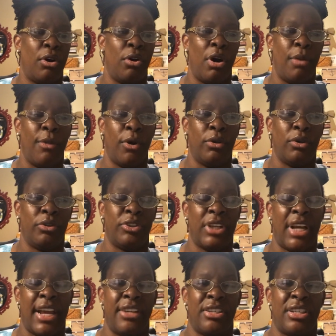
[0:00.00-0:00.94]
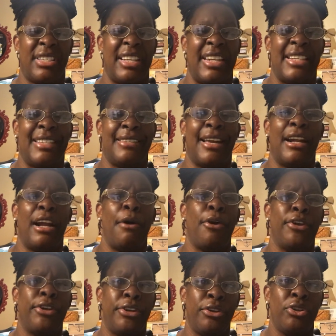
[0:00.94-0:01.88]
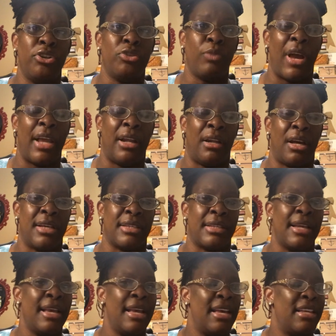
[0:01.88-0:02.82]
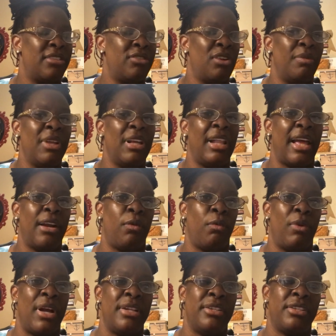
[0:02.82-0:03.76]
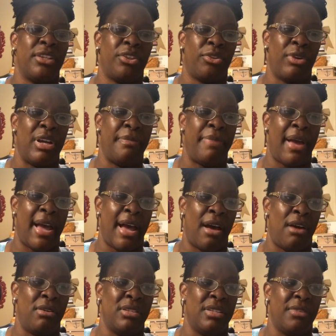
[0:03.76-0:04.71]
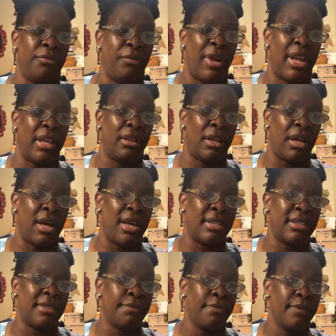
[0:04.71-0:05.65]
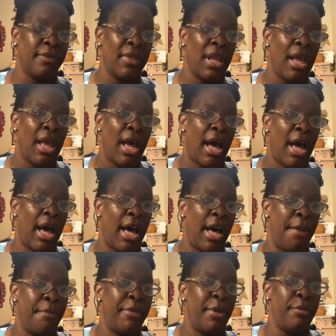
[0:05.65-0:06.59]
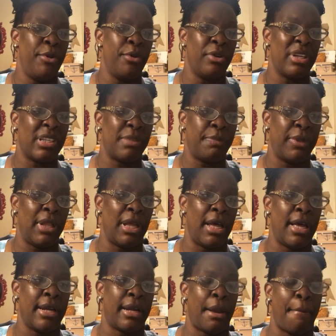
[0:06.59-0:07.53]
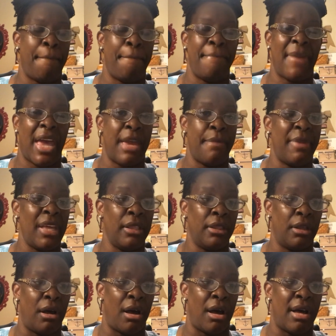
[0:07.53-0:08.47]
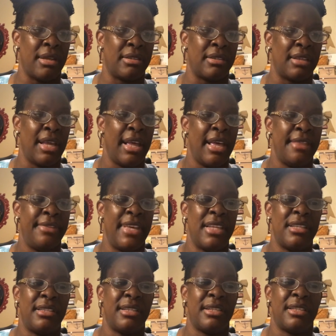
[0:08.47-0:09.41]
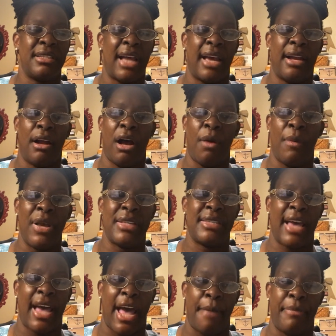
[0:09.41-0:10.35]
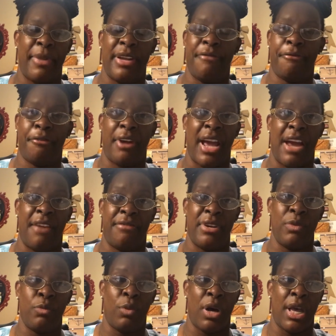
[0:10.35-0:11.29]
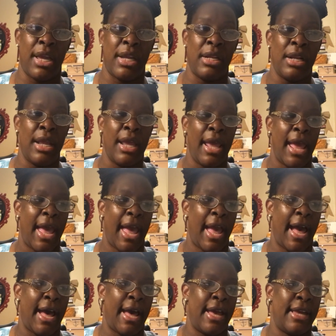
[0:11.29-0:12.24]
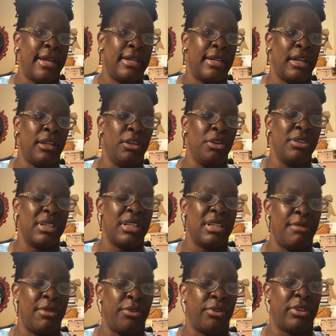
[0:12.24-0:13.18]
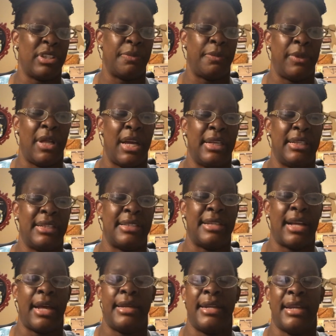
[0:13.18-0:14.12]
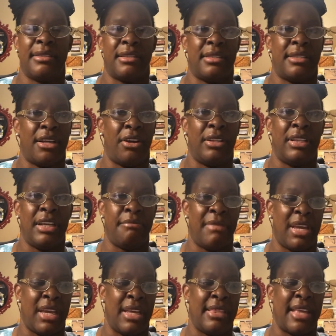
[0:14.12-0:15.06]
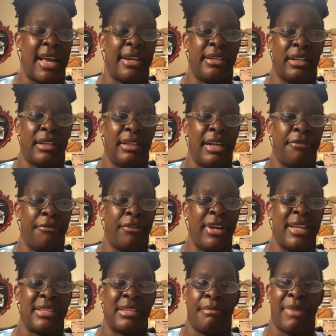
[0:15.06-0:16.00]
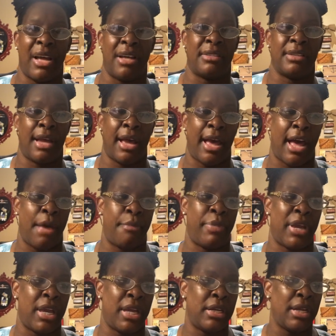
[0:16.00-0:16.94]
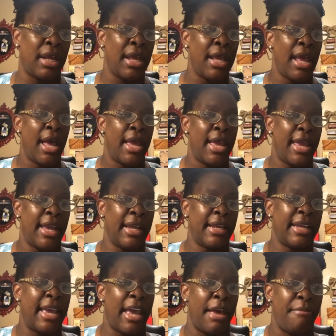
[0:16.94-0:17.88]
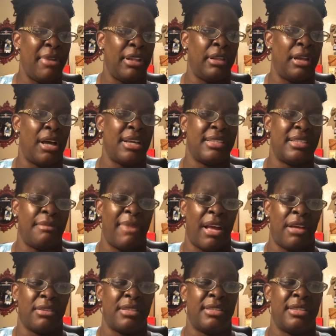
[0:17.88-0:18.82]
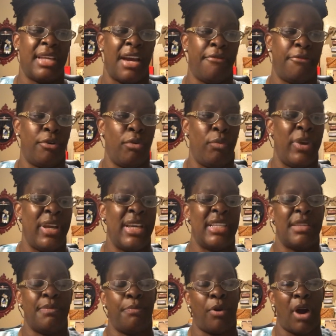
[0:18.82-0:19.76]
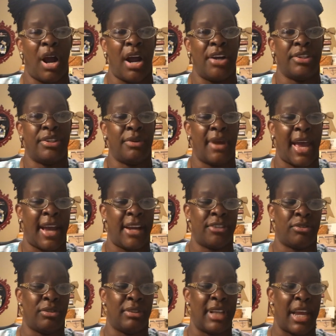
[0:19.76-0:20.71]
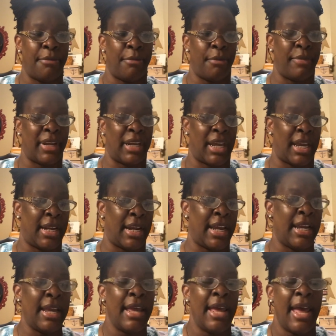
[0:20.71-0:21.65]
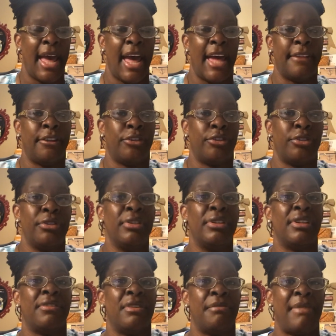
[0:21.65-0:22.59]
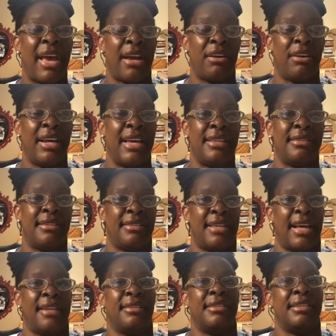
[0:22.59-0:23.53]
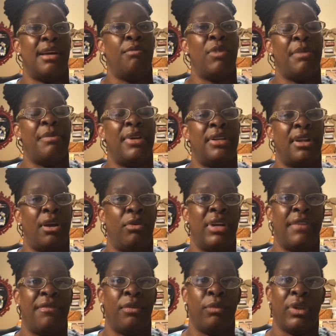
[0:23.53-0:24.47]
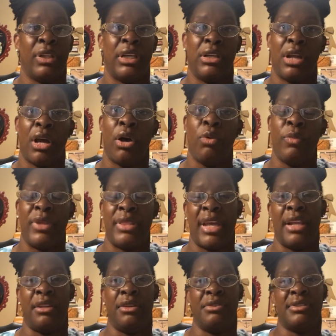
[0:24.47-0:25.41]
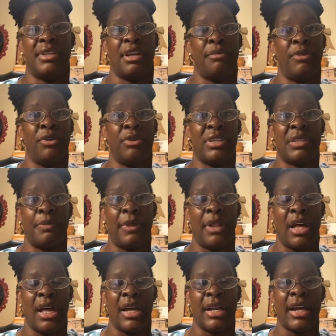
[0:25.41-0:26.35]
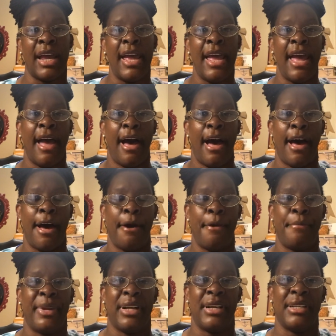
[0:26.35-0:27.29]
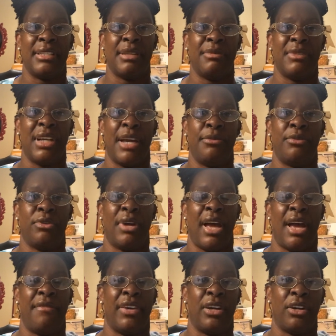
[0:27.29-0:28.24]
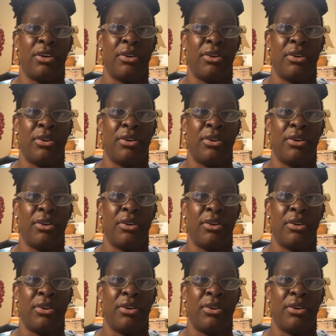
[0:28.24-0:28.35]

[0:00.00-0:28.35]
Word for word: water loss due to hormonal changes. It's not a huge weight loss. It's normally like one to three pounds of weight loss. Um, the mucus plug may be lost. This does not always happen for everyone. And losing the mucus plug does not necessarily mean that delivery is about to happen. It can be lost about several weeks prior to actual labor beginning. And the truth of the matter is, is that some women don't even really know when they lose their mucus plug um,